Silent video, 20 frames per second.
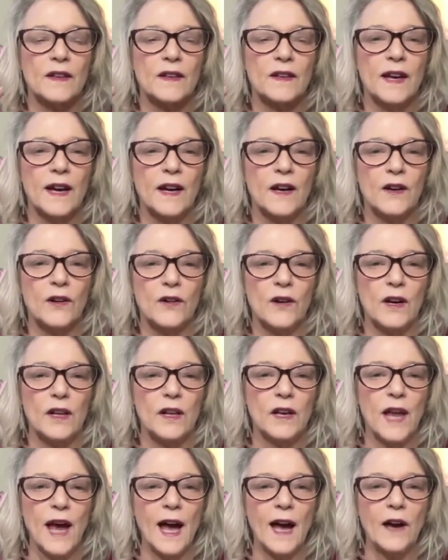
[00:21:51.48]
Now
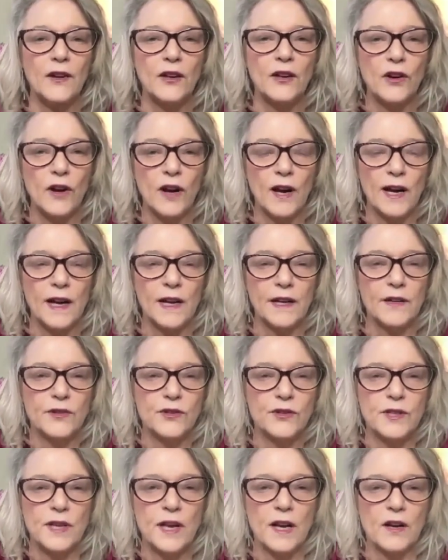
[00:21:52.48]
allow your higher
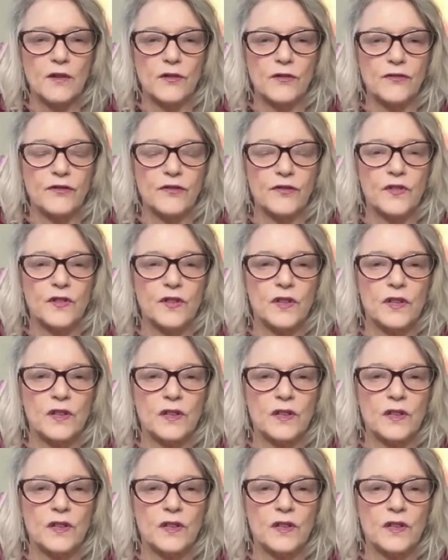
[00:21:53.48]
self.